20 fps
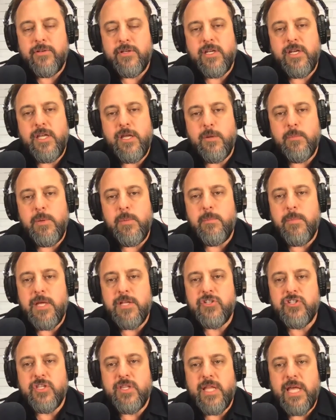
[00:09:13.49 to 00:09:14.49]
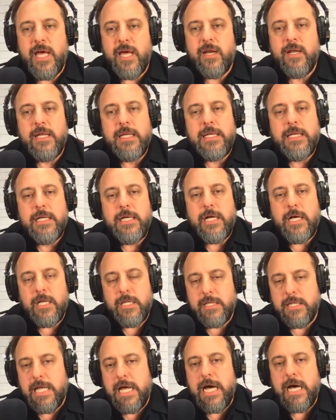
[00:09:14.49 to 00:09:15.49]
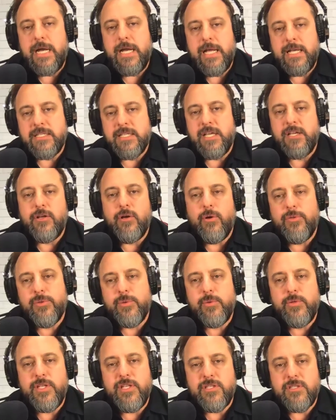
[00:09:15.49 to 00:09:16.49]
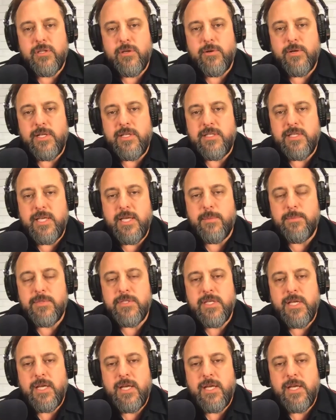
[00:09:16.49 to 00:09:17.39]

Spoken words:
You're going to hear me mention that a lot as I go through these 30 tips,